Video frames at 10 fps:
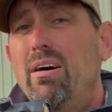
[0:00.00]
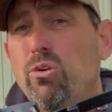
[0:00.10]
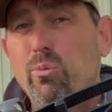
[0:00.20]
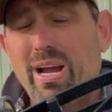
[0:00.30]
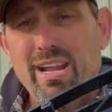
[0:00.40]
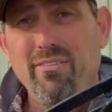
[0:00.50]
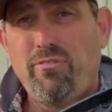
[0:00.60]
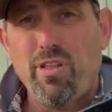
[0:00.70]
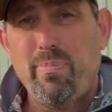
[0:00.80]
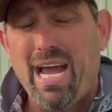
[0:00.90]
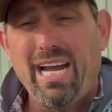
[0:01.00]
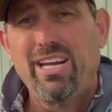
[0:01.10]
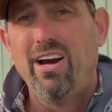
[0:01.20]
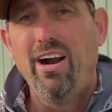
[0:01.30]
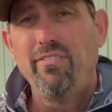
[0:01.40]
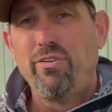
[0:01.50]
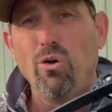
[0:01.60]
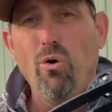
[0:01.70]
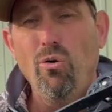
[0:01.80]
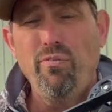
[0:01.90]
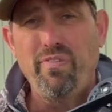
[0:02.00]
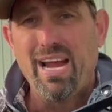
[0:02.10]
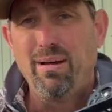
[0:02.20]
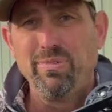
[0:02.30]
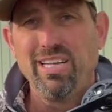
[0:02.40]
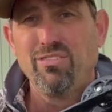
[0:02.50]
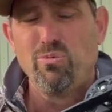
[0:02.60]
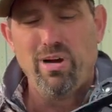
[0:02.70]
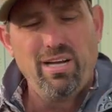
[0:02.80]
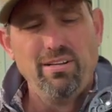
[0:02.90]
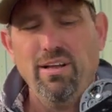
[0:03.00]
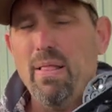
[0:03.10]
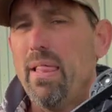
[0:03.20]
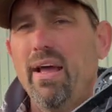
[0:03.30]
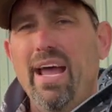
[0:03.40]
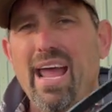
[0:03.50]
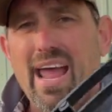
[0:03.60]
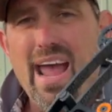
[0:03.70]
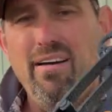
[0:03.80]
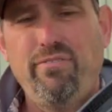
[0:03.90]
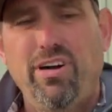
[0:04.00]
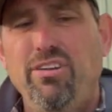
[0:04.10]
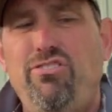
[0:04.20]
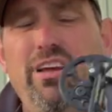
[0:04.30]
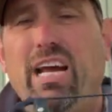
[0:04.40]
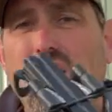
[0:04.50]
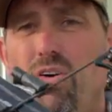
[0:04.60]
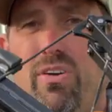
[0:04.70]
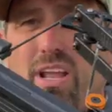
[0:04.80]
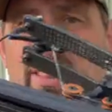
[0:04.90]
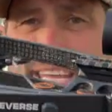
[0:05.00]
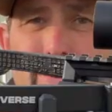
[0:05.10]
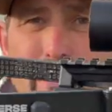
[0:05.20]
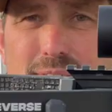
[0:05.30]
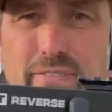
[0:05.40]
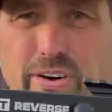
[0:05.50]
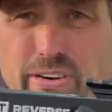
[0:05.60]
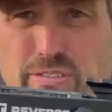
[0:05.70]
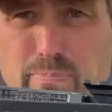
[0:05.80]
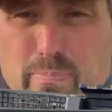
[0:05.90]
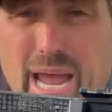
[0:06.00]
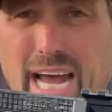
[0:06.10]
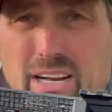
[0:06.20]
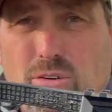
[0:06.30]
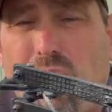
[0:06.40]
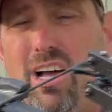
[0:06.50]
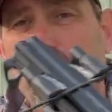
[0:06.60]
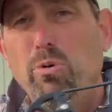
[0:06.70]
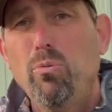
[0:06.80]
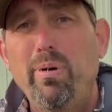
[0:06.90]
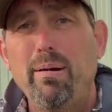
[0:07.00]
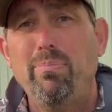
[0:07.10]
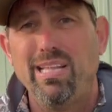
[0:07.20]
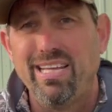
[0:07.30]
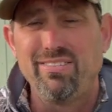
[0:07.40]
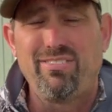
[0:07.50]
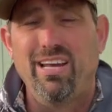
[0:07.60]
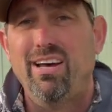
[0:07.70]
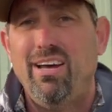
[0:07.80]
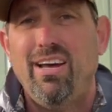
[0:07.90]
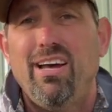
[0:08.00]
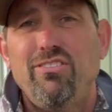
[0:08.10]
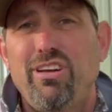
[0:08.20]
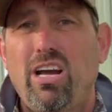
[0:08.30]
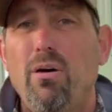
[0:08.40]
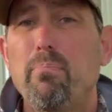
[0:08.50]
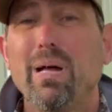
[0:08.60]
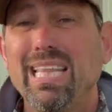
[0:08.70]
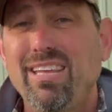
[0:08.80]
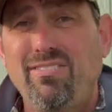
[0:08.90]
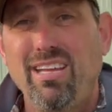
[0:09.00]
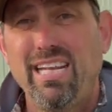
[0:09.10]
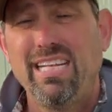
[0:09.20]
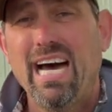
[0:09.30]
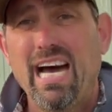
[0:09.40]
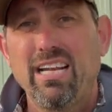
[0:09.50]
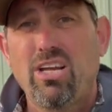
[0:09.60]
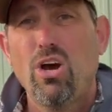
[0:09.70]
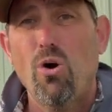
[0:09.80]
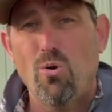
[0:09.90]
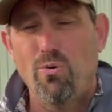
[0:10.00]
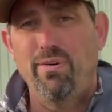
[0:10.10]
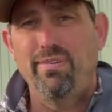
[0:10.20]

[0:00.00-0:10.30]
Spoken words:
great for the backyard, for the whole family as well. Have fun. Check out the reverse bat crossbow by Ballista. Check out ballista.co.